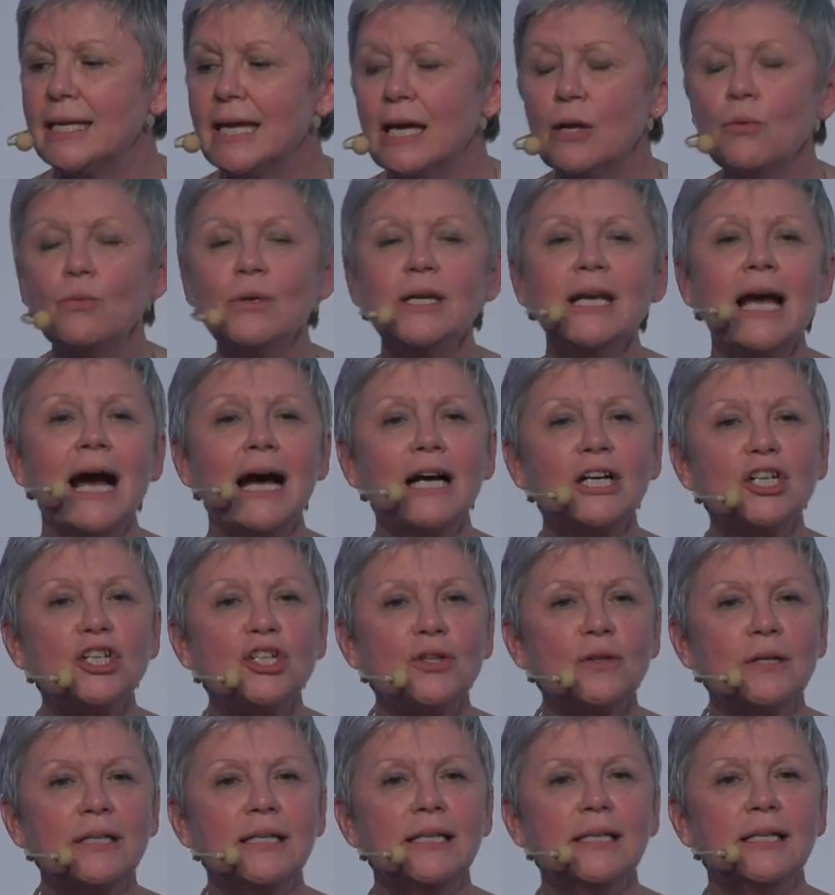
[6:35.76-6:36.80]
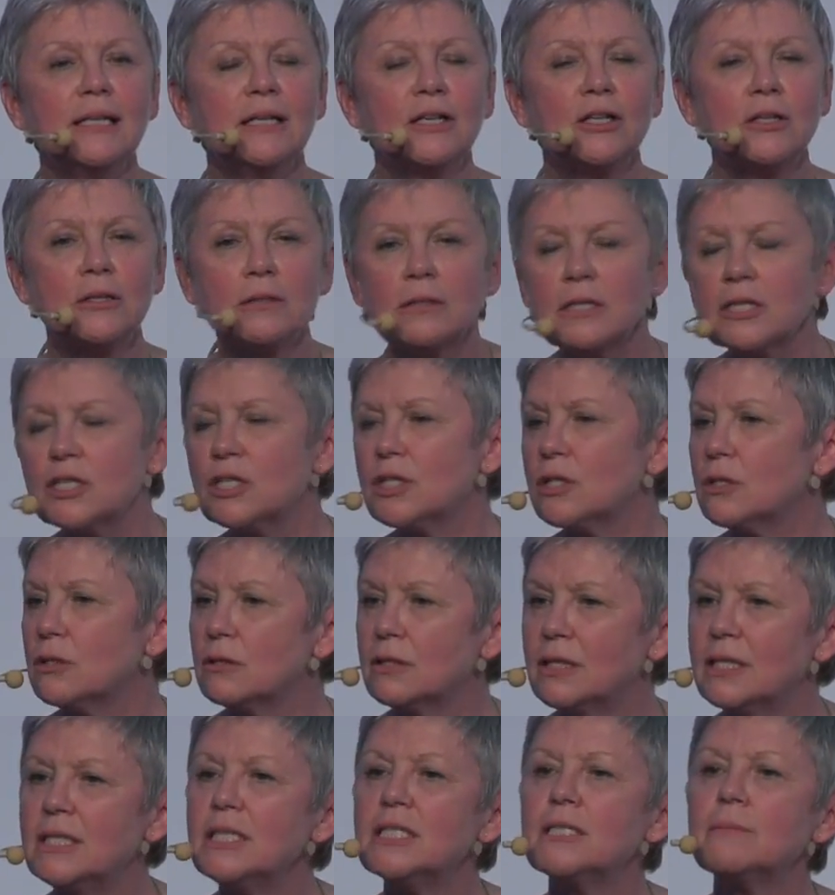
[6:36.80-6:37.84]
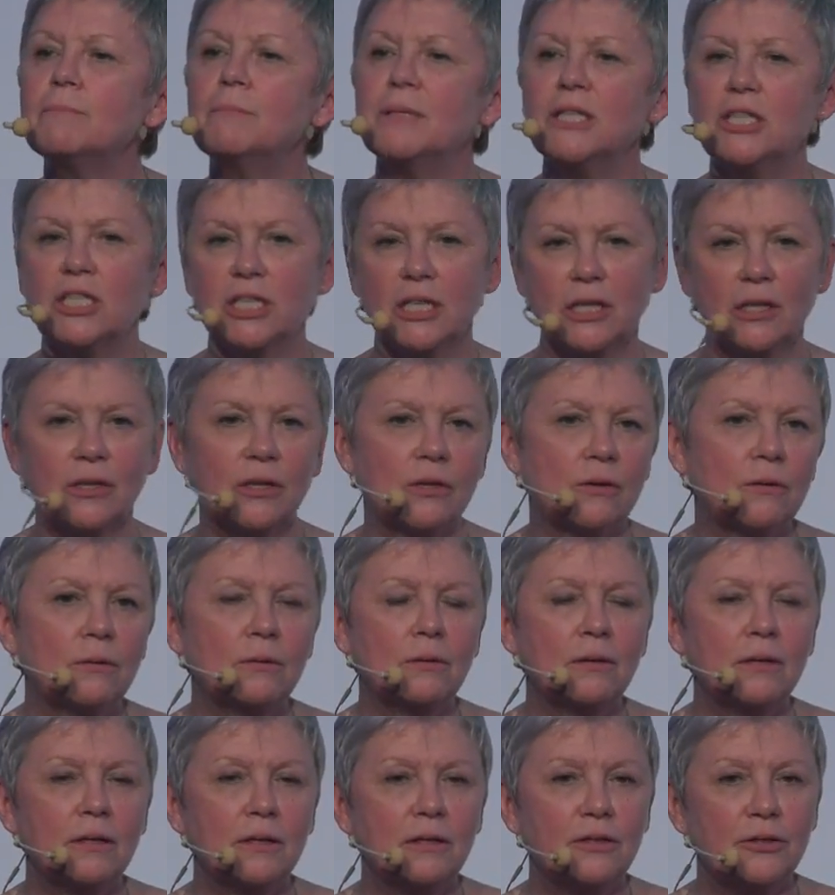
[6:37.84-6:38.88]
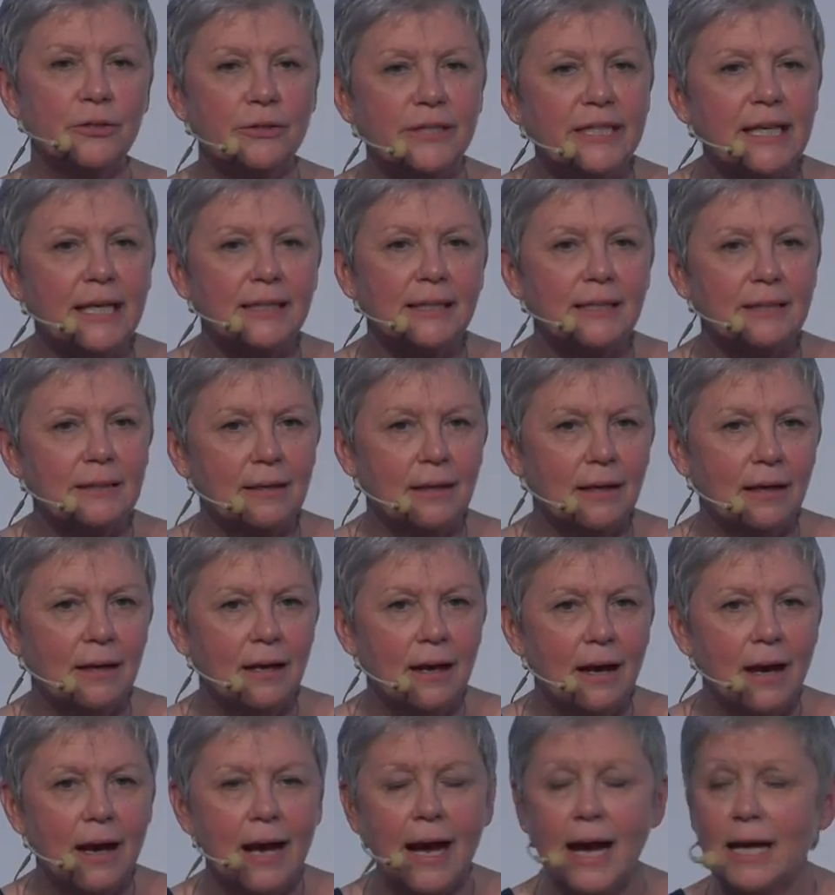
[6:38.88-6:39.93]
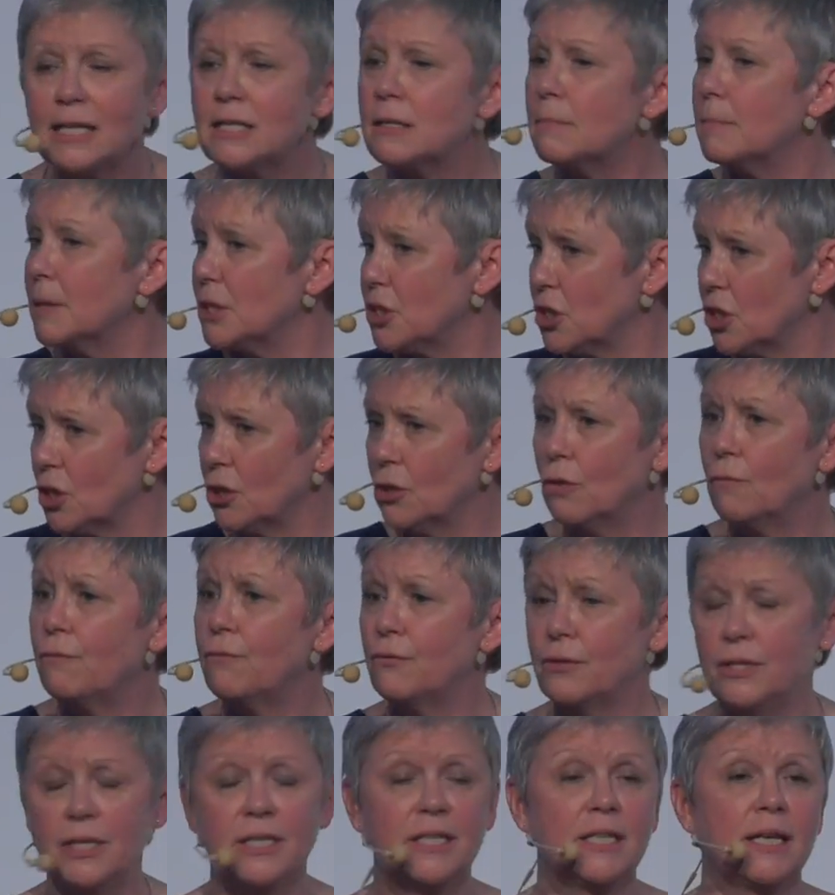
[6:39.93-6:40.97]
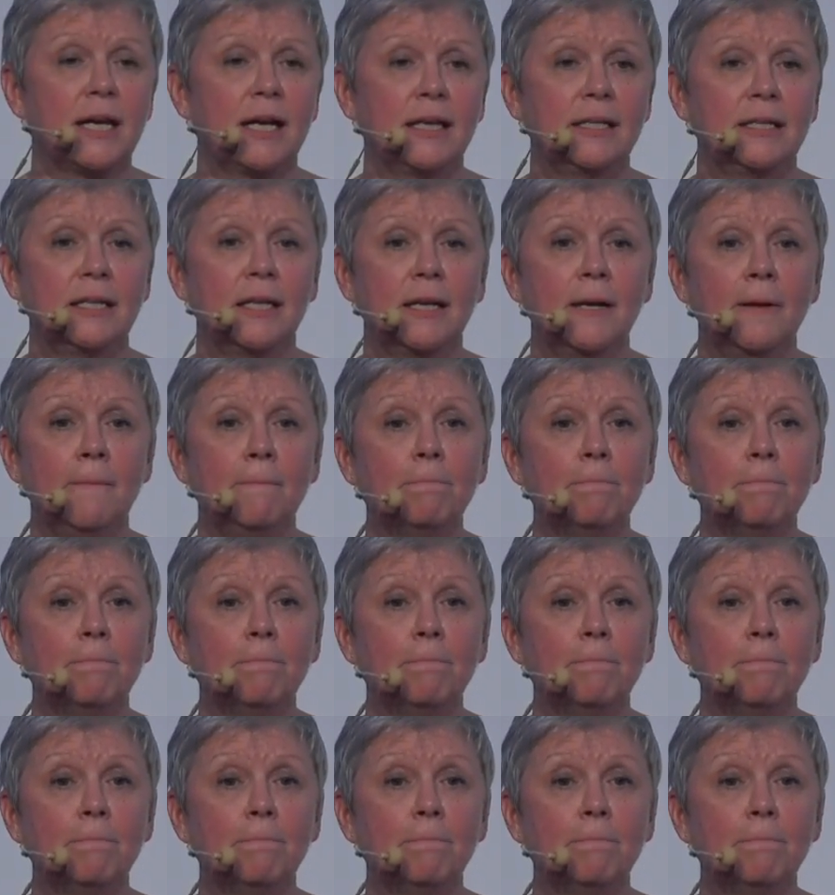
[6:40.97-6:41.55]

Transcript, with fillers: Can we actually consider this material, the data, as a material for design,